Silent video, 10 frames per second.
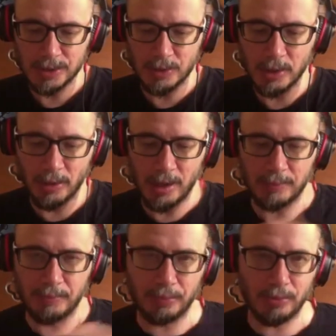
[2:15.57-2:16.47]
I know
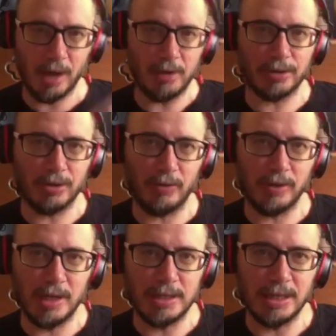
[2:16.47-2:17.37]
that prior to
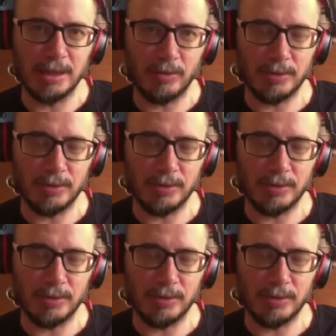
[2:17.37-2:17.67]
COVID-19,